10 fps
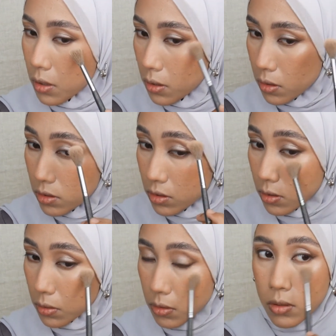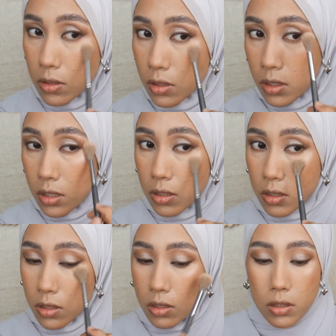Okay, this shade is so
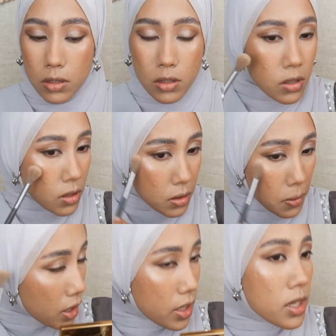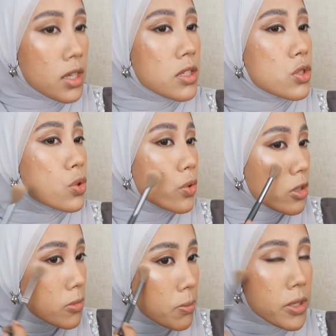frosty. I don't
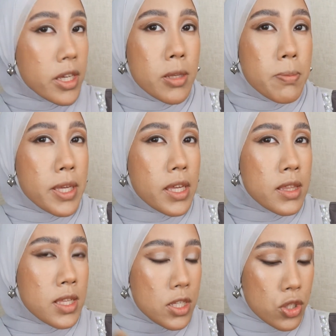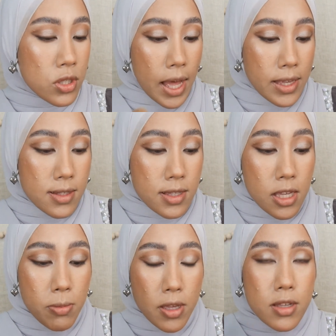remember it being this
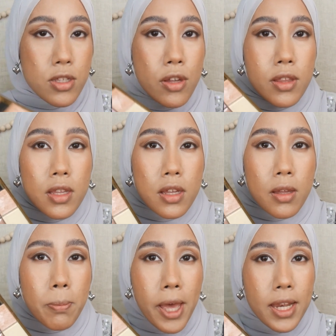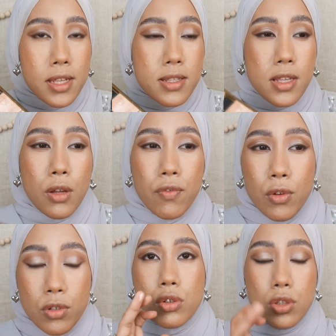icy because on the palette itself
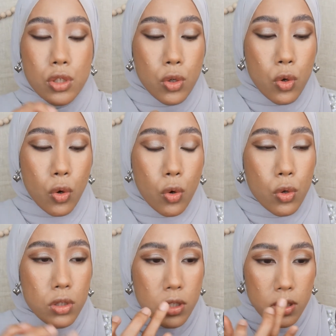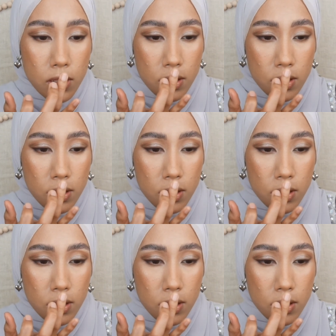it looked gold.